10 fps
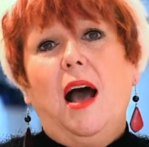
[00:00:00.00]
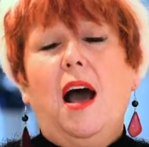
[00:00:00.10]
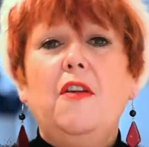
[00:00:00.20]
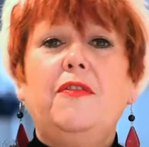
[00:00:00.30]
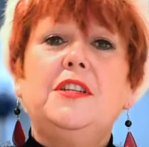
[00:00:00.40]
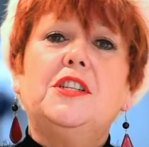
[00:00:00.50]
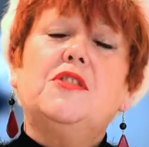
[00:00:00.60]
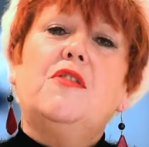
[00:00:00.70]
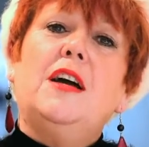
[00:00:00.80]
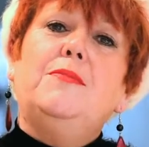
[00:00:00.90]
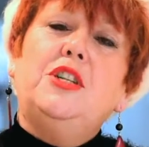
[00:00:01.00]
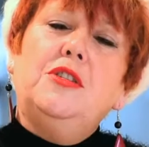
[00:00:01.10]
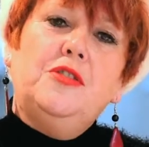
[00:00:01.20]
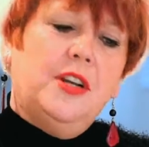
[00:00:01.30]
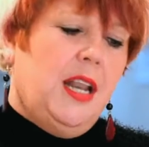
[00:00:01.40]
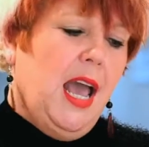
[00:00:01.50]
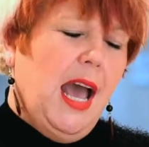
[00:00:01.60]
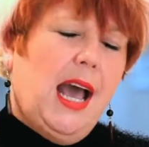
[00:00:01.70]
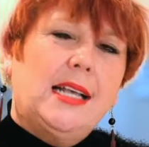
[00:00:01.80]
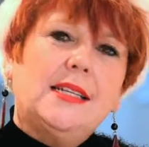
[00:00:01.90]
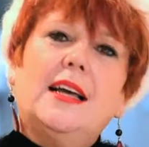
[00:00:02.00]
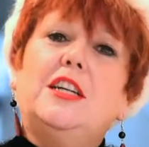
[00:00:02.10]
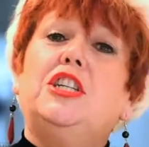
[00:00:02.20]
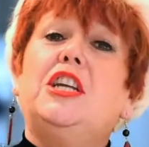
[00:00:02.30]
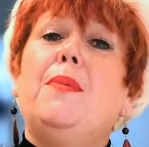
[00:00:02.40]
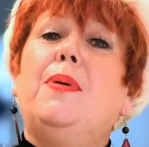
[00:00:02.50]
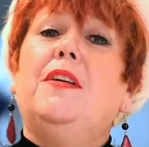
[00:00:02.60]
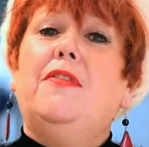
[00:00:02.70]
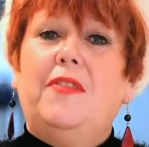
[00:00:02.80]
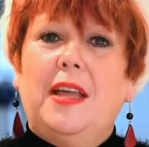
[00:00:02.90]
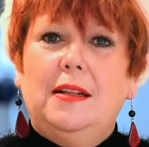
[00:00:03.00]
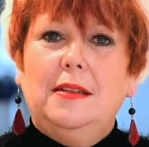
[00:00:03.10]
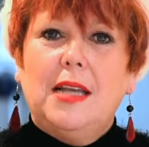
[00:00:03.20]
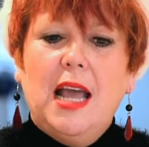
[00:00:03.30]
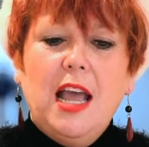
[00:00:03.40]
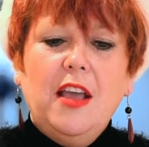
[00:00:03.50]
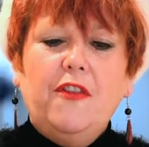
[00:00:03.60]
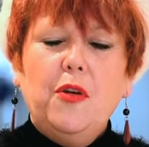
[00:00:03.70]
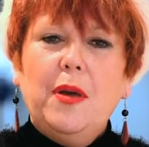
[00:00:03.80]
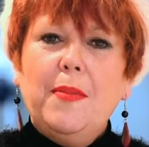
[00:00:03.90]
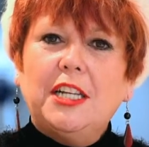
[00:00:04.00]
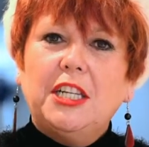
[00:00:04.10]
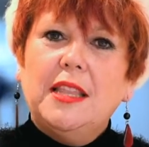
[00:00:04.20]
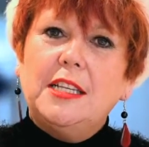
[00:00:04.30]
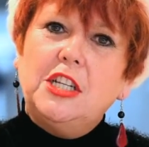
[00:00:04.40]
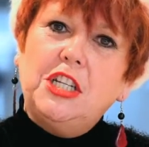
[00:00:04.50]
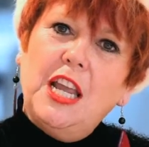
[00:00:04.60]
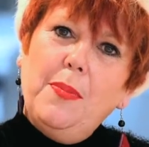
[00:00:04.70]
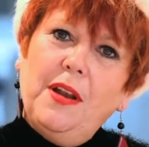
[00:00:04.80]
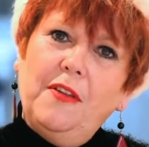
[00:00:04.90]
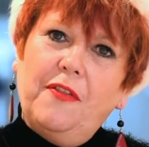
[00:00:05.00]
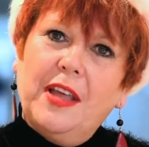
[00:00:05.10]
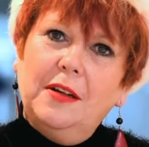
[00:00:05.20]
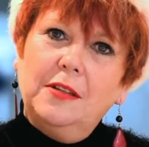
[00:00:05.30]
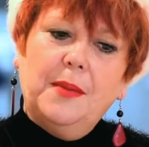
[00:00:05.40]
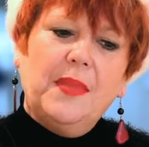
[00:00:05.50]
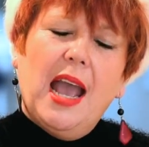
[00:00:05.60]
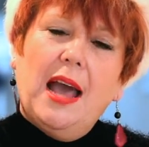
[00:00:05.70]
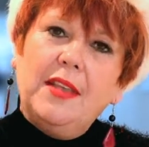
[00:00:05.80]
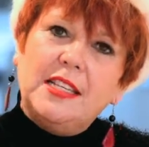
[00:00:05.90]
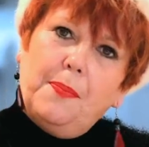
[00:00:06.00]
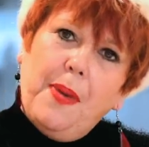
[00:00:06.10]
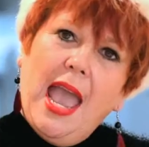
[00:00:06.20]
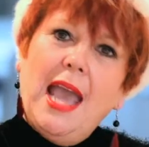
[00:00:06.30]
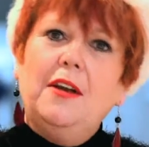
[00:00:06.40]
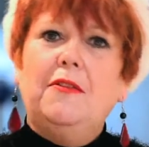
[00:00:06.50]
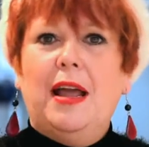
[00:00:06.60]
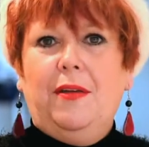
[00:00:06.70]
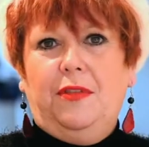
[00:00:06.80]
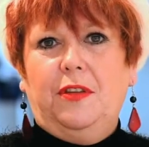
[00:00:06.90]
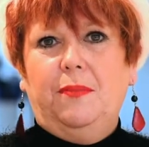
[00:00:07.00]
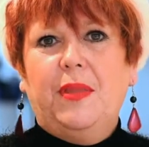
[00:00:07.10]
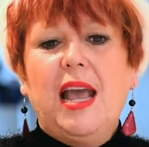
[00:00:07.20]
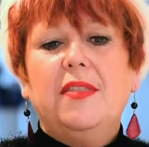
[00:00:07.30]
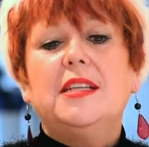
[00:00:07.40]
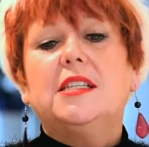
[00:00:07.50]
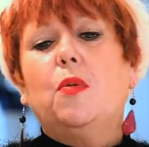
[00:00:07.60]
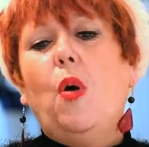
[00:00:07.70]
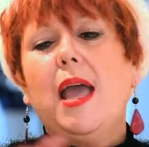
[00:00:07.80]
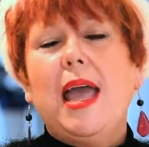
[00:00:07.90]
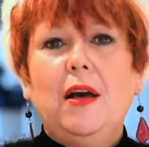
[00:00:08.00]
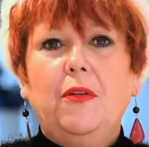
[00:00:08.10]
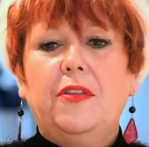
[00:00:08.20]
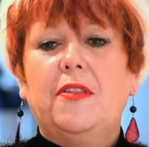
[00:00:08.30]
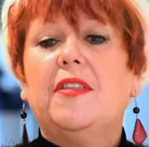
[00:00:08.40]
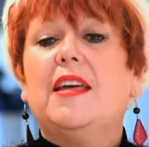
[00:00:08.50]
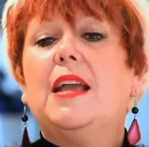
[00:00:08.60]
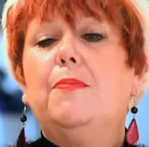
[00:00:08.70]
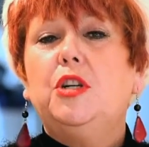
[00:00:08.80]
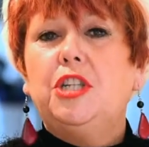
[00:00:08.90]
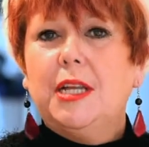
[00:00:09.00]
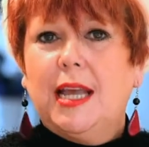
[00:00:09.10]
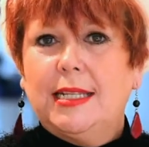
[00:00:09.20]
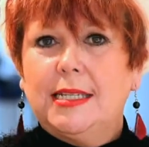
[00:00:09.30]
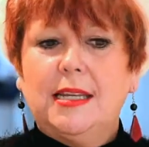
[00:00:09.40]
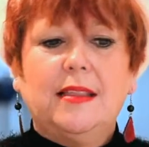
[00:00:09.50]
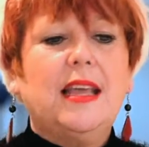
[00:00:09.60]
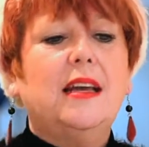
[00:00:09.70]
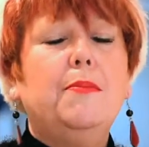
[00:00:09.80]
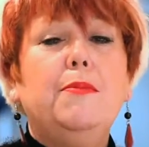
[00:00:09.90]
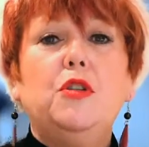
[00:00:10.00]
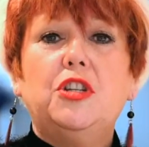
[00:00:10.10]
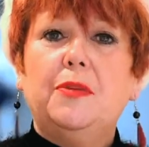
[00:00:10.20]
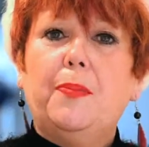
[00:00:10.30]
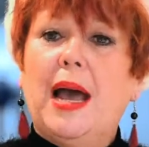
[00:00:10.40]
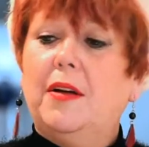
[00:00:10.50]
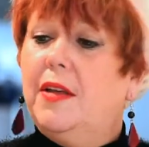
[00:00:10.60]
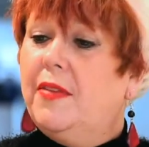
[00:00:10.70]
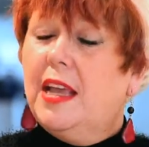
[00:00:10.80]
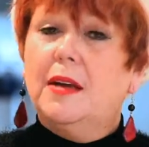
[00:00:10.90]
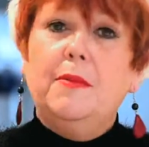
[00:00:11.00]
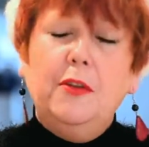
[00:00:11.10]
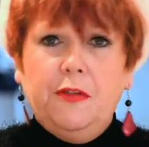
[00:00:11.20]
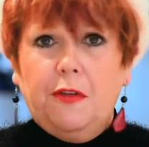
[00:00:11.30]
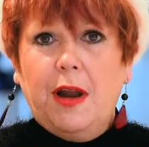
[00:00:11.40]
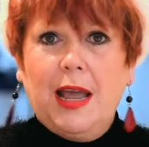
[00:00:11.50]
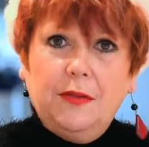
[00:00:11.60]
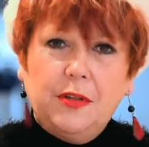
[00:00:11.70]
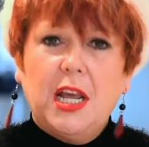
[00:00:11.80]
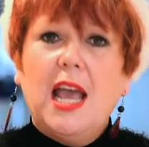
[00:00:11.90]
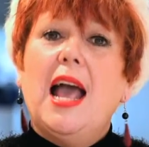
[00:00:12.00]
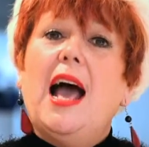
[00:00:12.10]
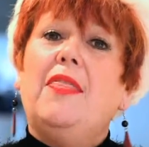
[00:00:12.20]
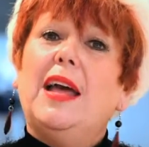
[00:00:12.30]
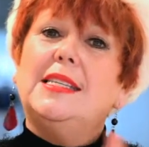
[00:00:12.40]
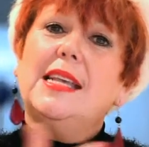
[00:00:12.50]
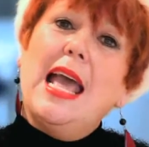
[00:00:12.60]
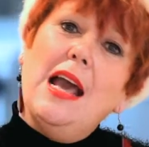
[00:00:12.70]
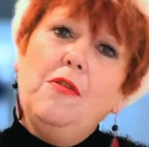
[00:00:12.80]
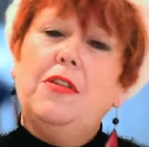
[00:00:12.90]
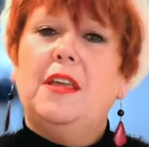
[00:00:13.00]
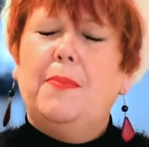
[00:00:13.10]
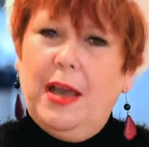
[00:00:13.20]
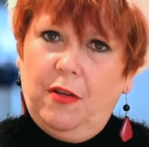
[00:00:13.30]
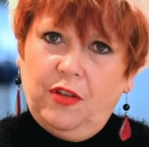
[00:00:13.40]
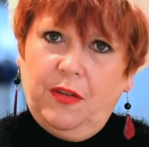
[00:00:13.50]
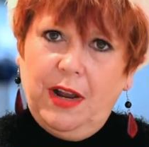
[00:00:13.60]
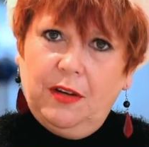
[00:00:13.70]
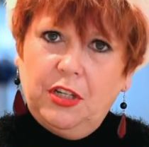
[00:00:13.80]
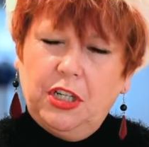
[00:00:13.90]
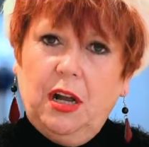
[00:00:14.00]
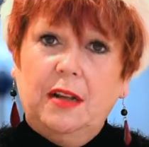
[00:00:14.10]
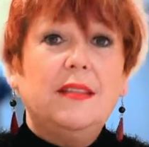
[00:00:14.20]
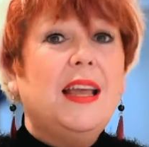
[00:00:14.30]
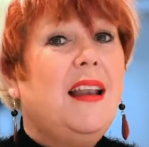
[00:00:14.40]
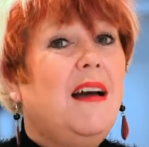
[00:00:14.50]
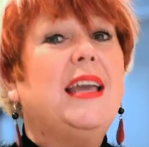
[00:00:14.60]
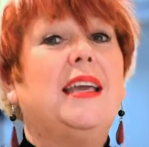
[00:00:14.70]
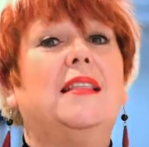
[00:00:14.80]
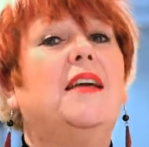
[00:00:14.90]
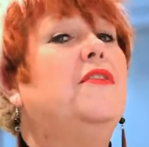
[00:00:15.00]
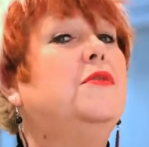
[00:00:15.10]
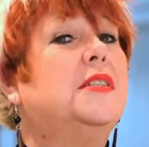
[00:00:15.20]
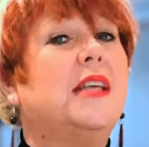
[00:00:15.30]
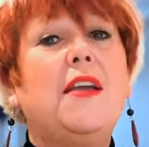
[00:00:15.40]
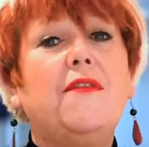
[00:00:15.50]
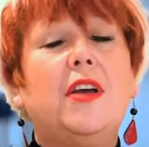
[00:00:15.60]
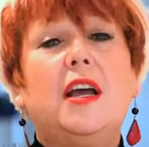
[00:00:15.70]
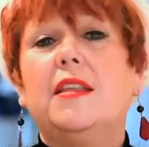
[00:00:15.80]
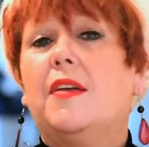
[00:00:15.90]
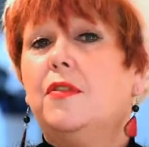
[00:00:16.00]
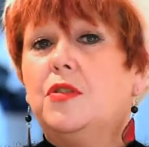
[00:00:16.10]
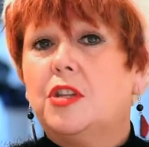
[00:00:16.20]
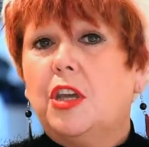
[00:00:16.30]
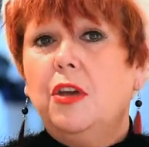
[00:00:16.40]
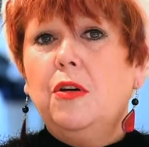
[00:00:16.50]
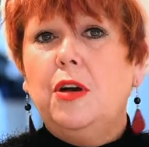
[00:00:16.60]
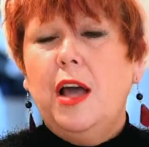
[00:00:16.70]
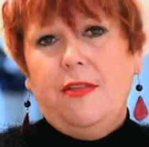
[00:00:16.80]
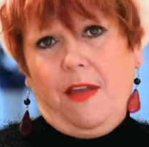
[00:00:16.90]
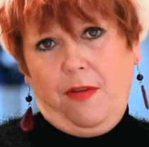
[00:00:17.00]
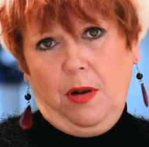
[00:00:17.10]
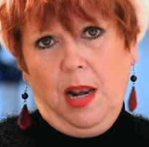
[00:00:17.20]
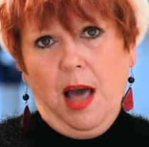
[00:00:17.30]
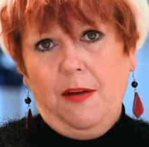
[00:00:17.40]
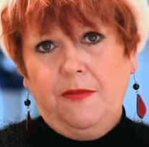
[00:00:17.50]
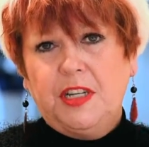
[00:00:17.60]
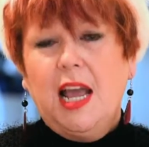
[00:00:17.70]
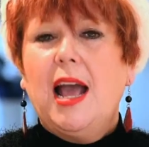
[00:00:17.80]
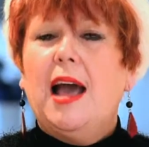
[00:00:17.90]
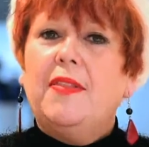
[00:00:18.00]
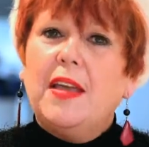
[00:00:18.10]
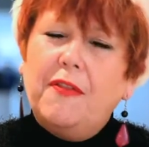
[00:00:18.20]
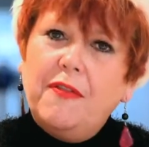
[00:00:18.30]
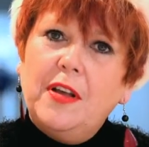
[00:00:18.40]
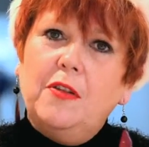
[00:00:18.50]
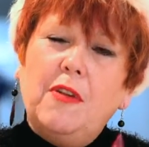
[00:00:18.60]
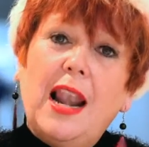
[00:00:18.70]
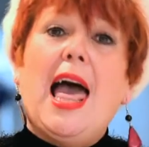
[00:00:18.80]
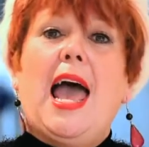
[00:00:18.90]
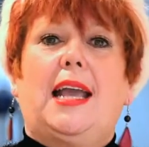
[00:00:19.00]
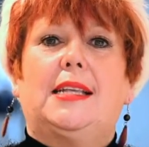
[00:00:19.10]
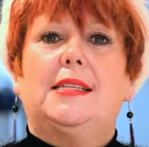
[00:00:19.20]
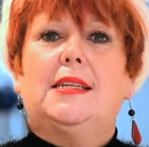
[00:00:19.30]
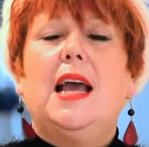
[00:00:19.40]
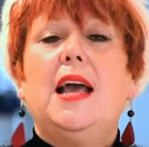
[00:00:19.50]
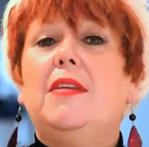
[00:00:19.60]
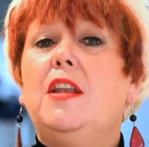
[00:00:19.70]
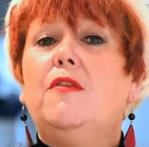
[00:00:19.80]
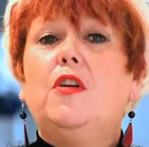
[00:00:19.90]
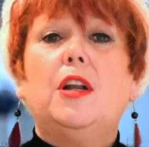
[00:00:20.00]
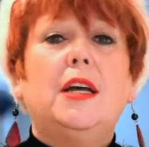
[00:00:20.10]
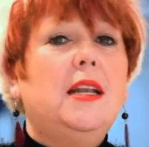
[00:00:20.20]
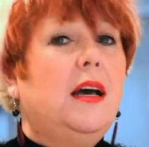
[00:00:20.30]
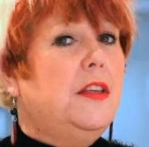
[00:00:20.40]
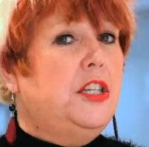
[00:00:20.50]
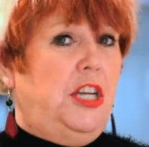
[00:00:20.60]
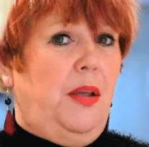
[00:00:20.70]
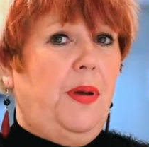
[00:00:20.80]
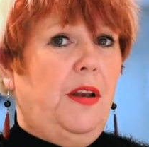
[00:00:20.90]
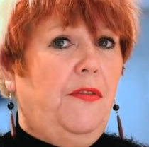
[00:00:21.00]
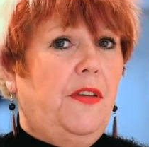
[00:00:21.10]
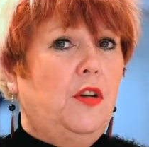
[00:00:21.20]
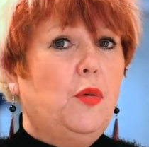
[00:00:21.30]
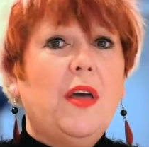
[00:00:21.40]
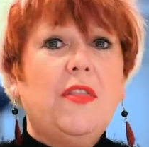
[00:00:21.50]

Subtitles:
I often describe children as like a sheep in a field. If you imagine there's a sheep in a field and there's a pen around them that's quite healthy, that they can push against it, they can mooch about and they can move around, and that's a healthy boundary around a child, and they like it. They feel safe, they feel secure, they feel loved, and they feel relaxed. Then you've got another sheep in a field where